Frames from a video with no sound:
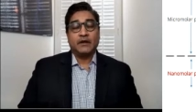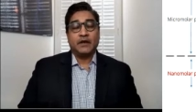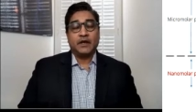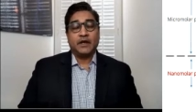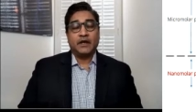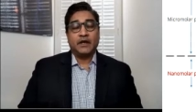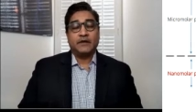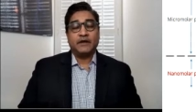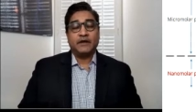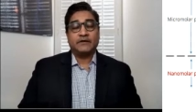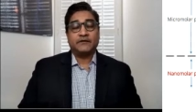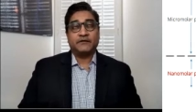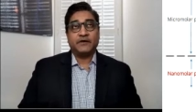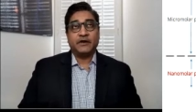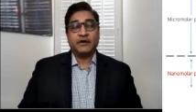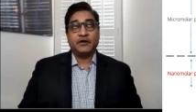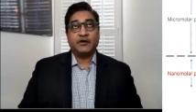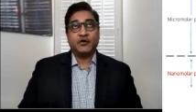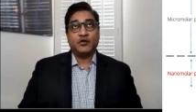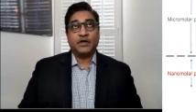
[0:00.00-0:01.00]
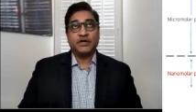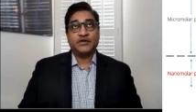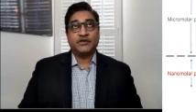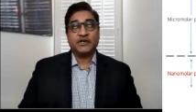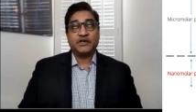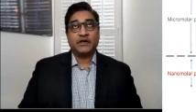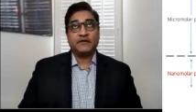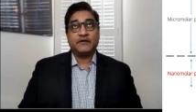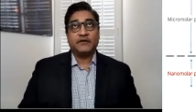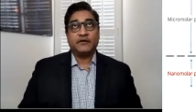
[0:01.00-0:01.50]
Uh, that's a very good
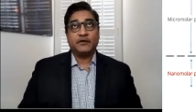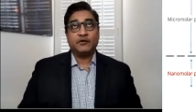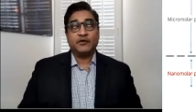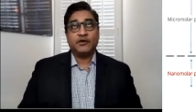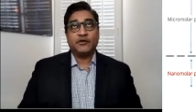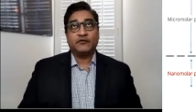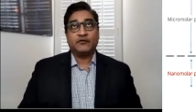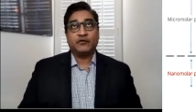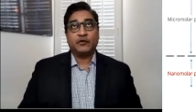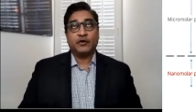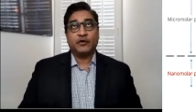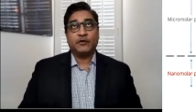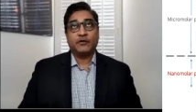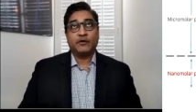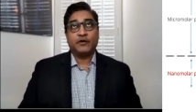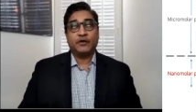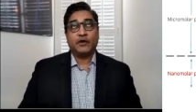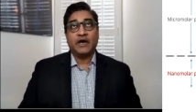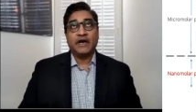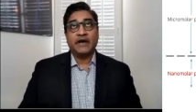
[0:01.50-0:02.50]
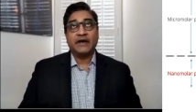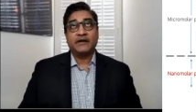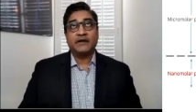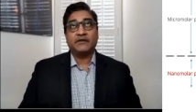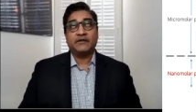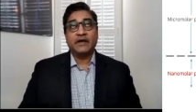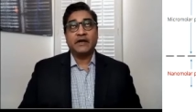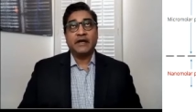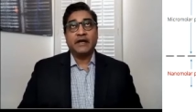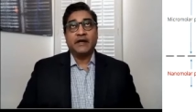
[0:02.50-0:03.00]
question, David. So, just for your
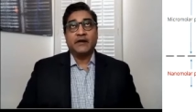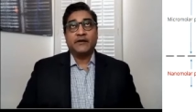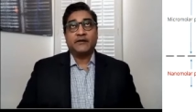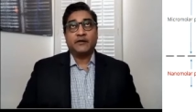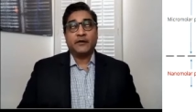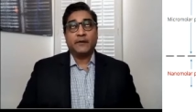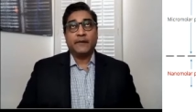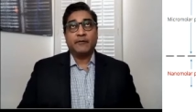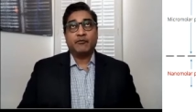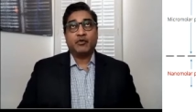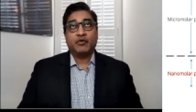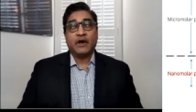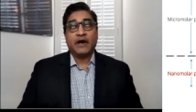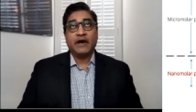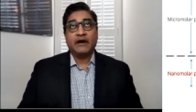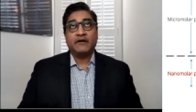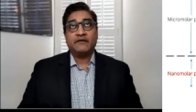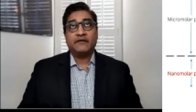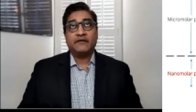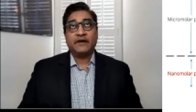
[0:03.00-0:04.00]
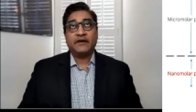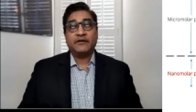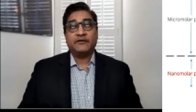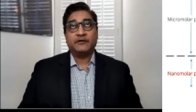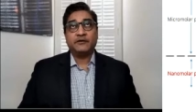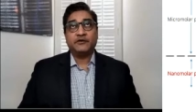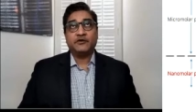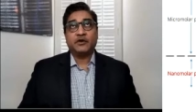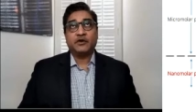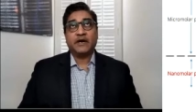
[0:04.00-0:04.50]
audience, so the prior phase
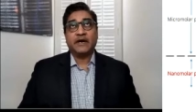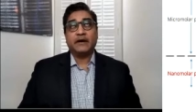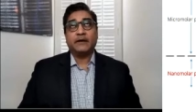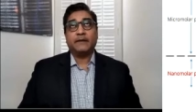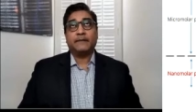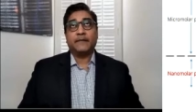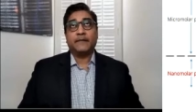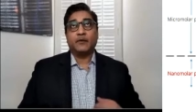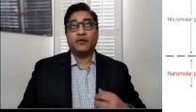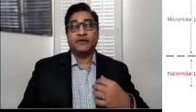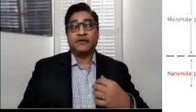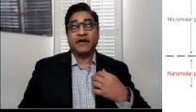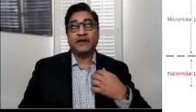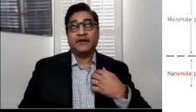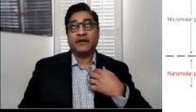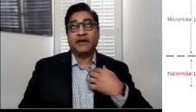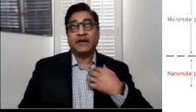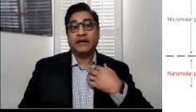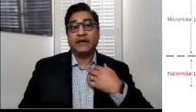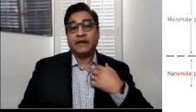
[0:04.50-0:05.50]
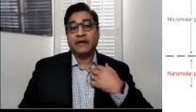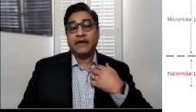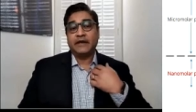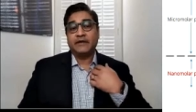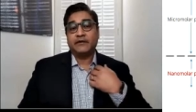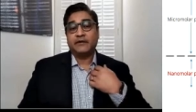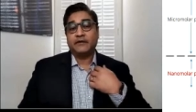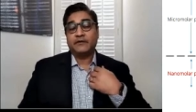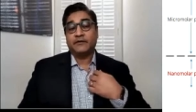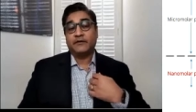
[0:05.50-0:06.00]
two trial was not done at
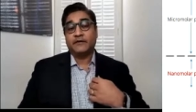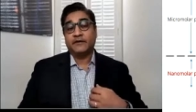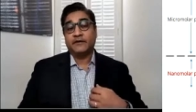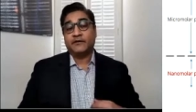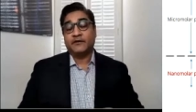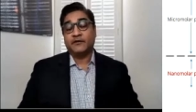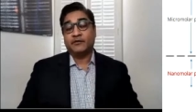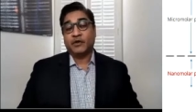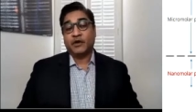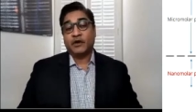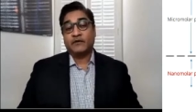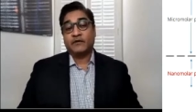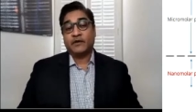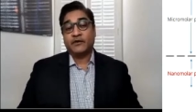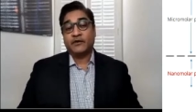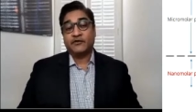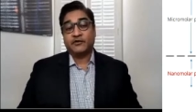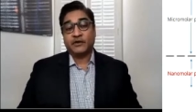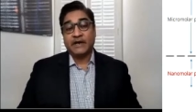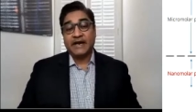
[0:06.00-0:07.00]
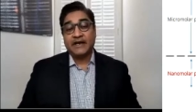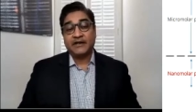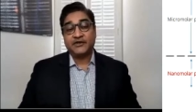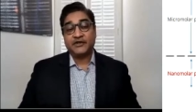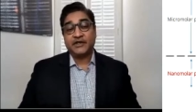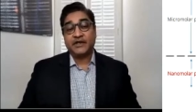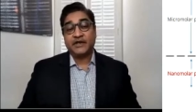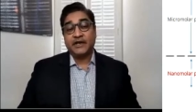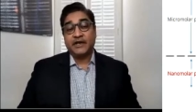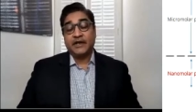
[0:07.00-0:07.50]
Lantern. So, this is part of our
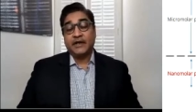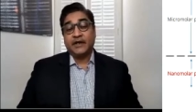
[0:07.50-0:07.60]
strategy.